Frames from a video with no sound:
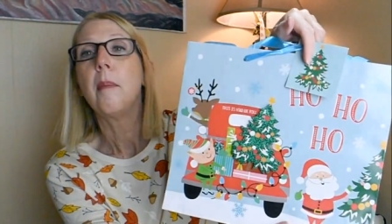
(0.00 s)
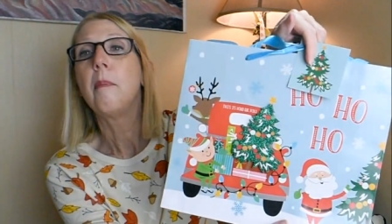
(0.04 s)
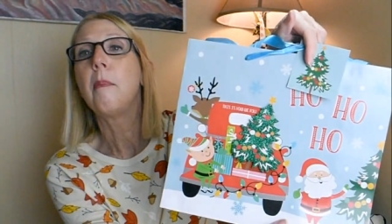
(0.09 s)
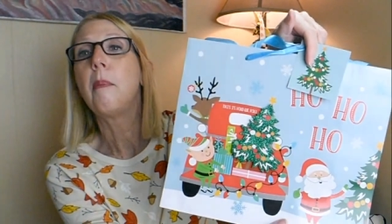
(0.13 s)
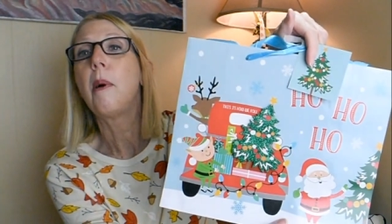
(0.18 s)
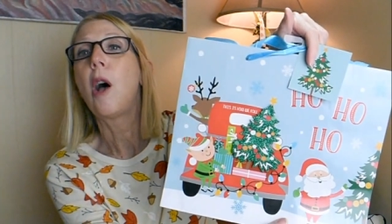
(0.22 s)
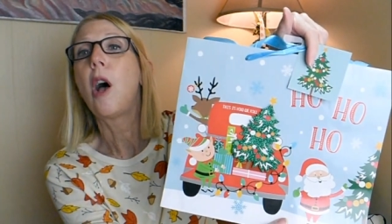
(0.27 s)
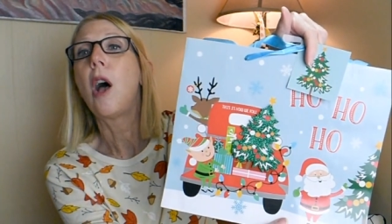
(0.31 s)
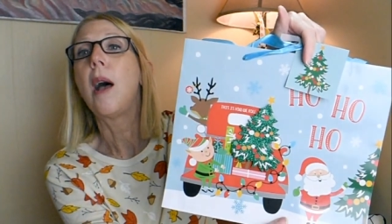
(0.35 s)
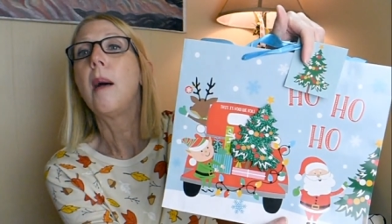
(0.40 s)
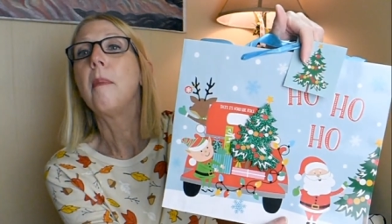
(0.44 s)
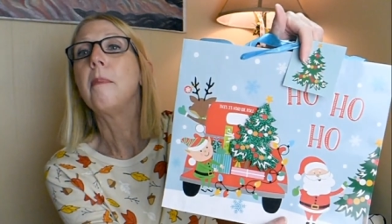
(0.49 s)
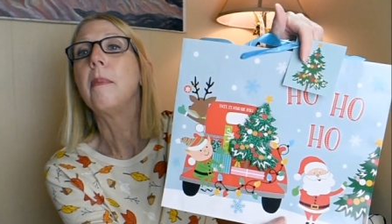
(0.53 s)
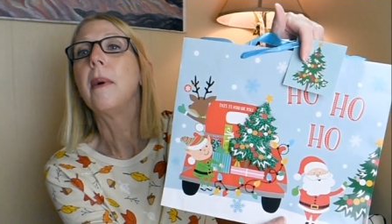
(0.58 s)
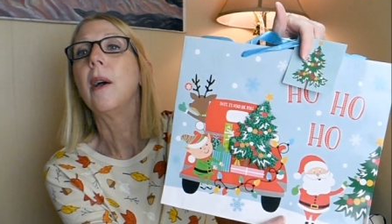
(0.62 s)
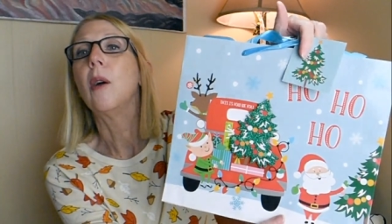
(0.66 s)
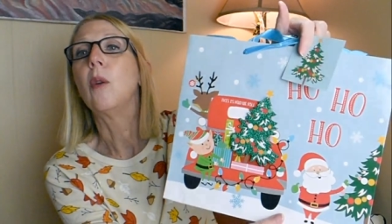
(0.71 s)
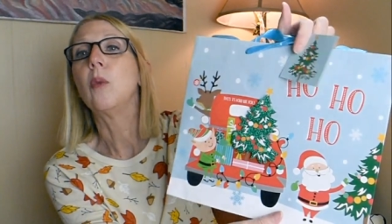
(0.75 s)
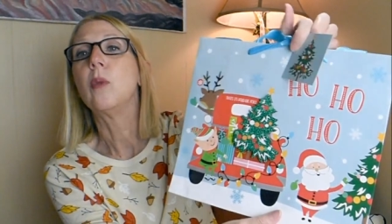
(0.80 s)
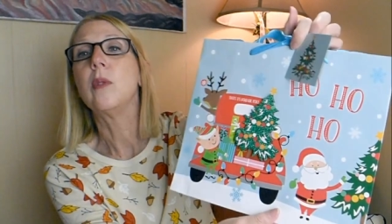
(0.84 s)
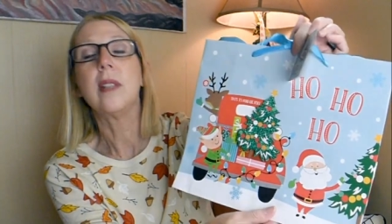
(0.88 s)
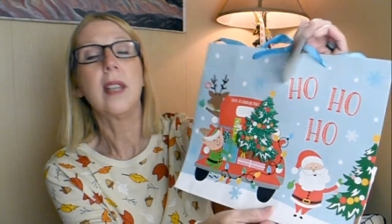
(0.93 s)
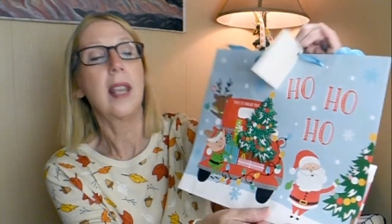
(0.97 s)
pop
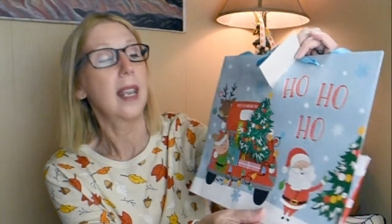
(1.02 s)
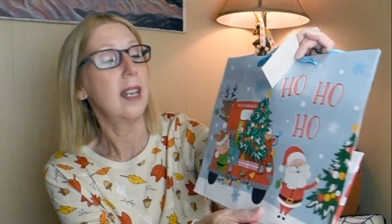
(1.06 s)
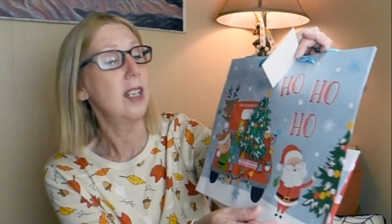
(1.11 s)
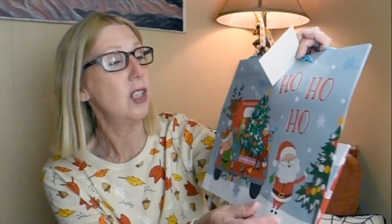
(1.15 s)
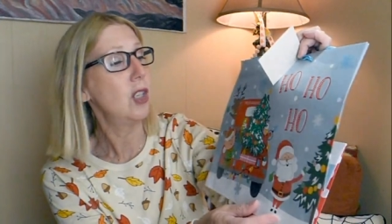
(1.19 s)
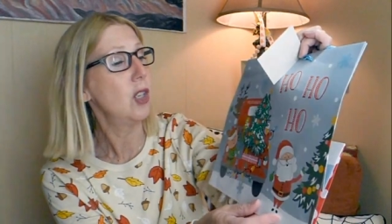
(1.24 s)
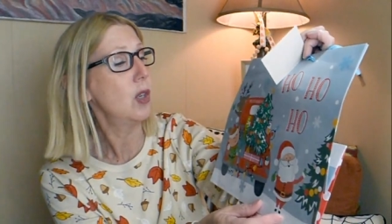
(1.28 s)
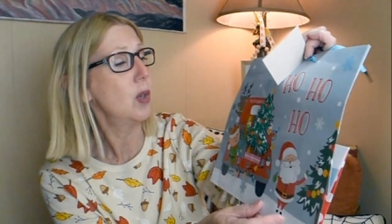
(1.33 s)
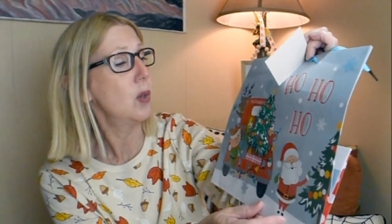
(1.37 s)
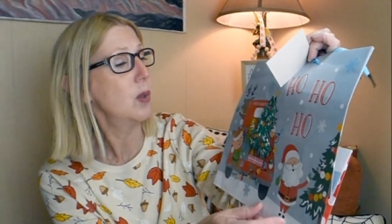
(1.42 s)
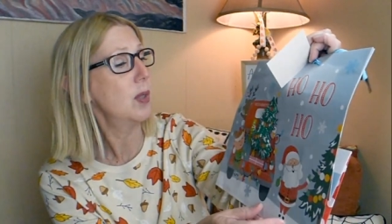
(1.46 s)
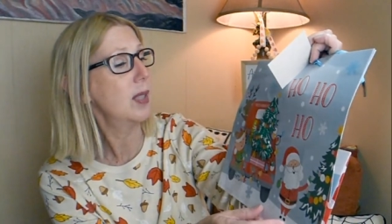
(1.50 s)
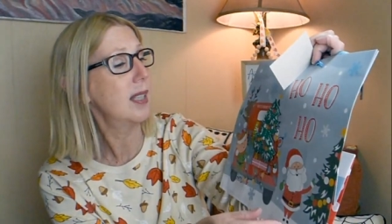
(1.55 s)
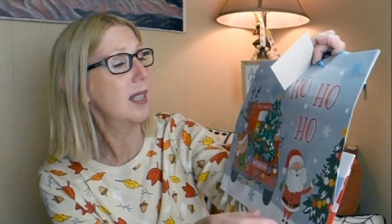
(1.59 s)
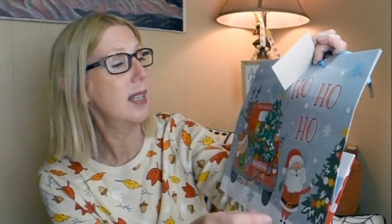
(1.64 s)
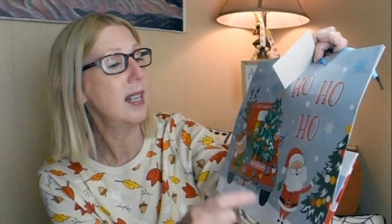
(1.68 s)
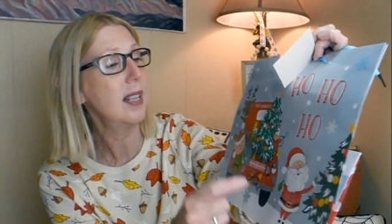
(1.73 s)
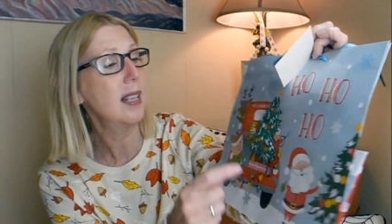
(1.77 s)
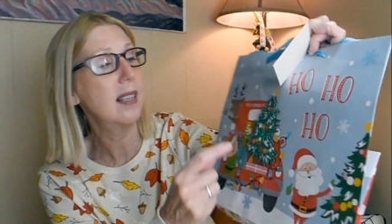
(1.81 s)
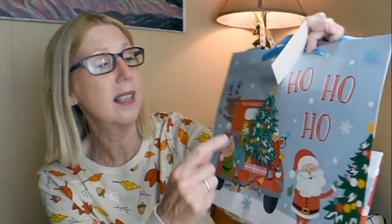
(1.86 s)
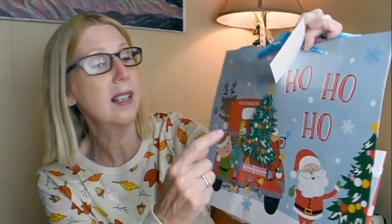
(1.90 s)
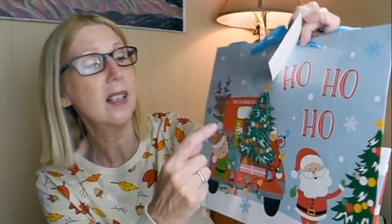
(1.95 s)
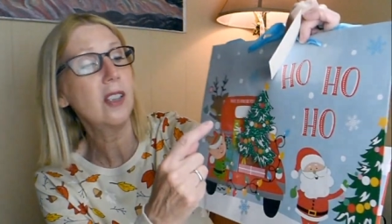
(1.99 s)
out and do you
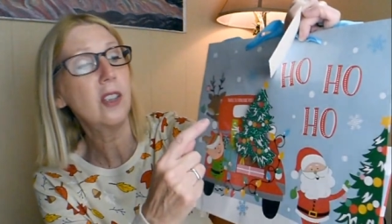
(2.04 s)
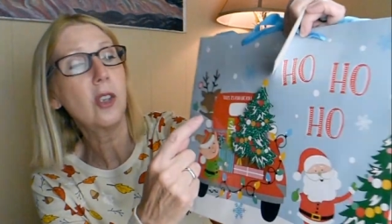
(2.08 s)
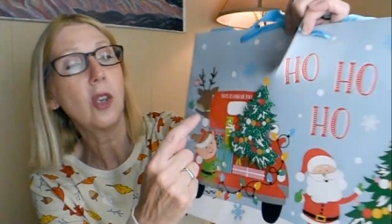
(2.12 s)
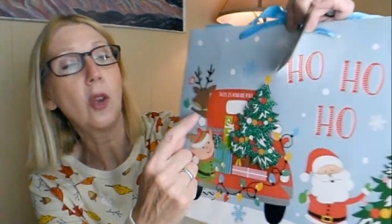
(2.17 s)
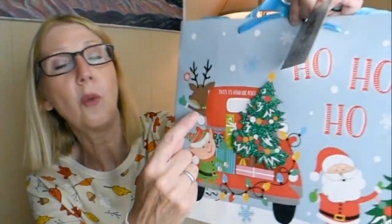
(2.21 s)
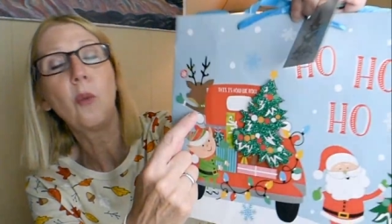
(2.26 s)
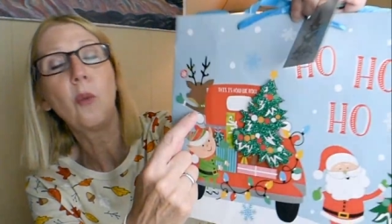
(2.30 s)
see this